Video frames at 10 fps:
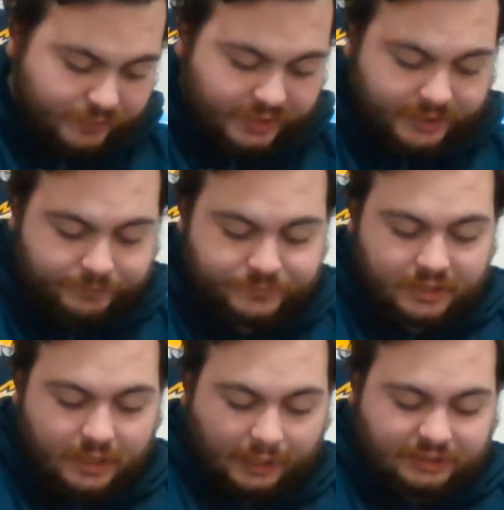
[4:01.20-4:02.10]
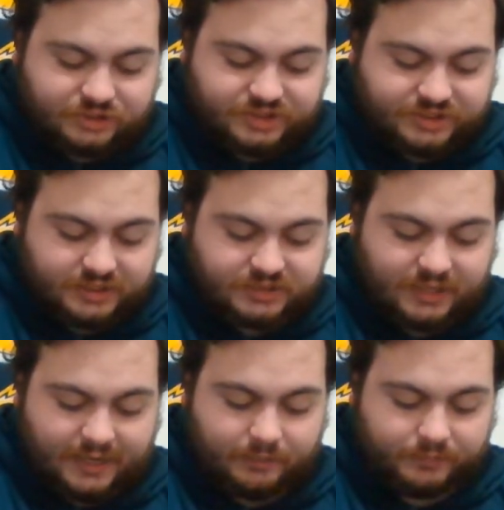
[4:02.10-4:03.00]
minute, Hutchison
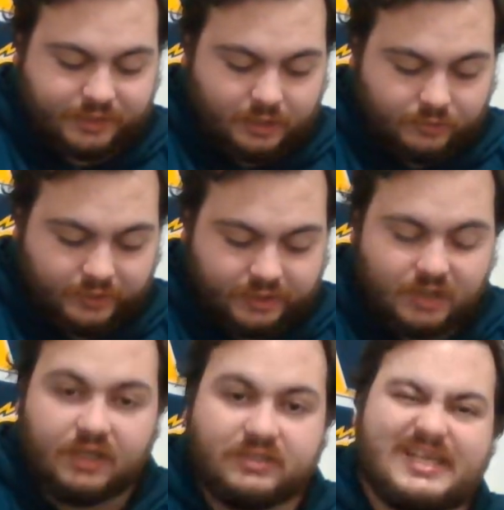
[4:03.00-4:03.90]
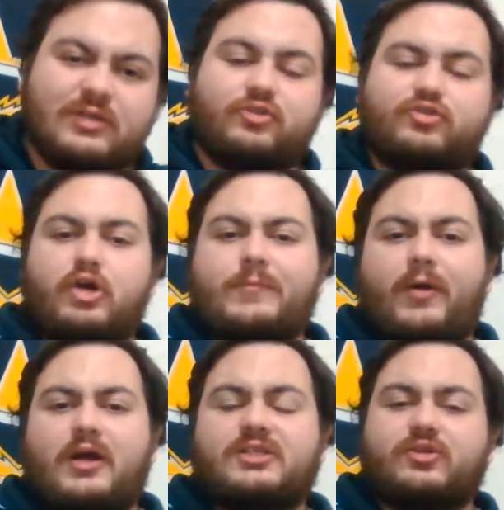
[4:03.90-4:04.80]
to Adam Keighran. Daniel
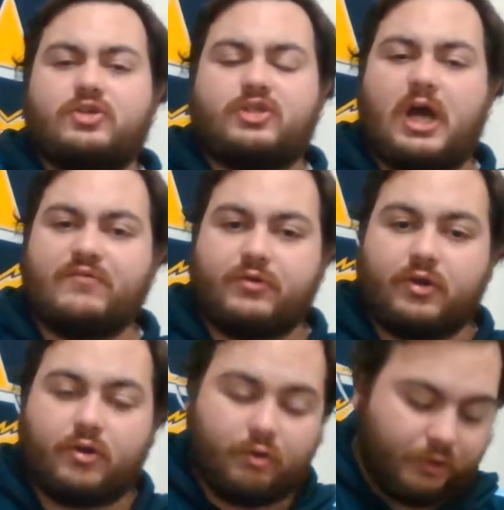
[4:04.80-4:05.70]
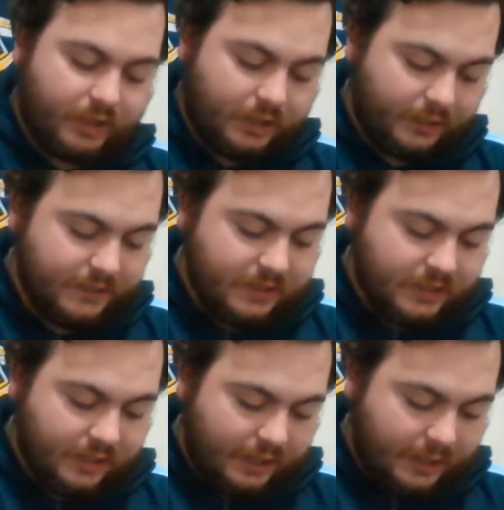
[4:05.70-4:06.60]
Tupou scores over in the corner.
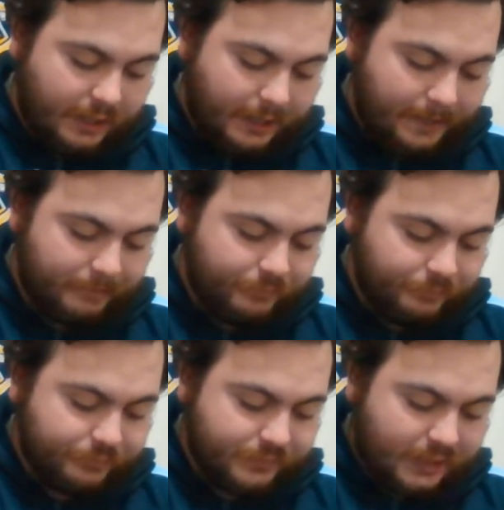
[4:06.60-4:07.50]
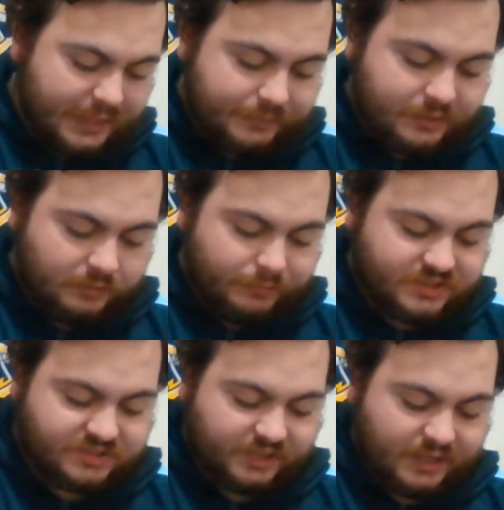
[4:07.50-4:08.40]
Um, Adam Keighran
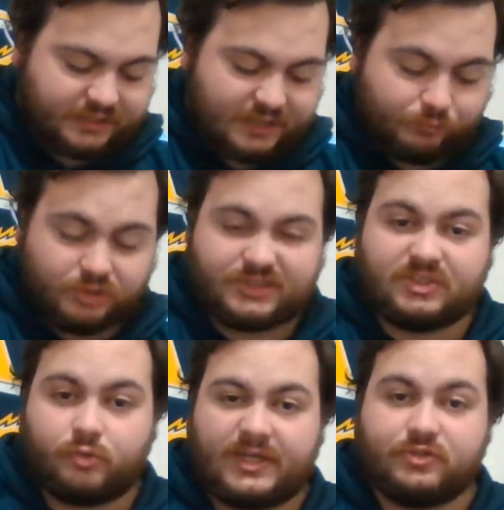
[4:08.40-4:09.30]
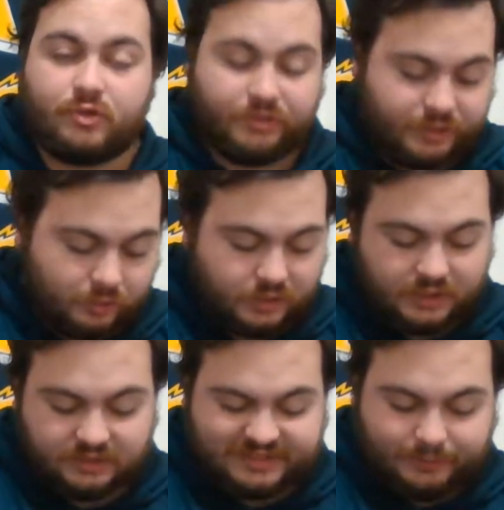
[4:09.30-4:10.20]
misses the kick there. Roosters 22 0.
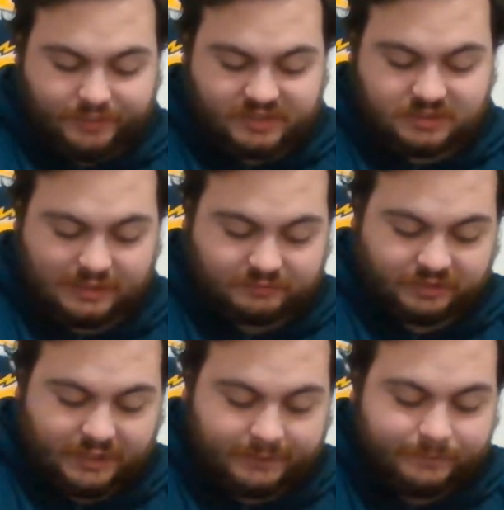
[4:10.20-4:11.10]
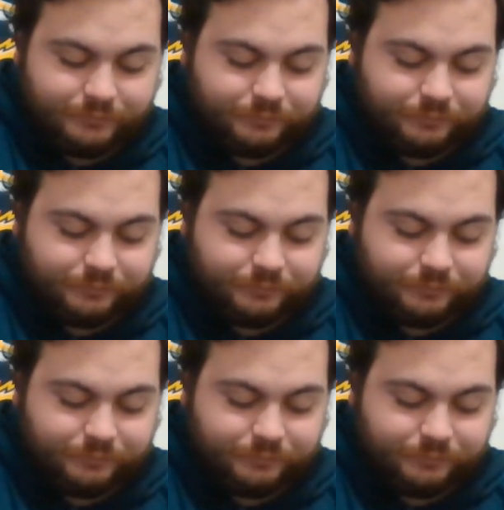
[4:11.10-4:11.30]
10 minutes left. And then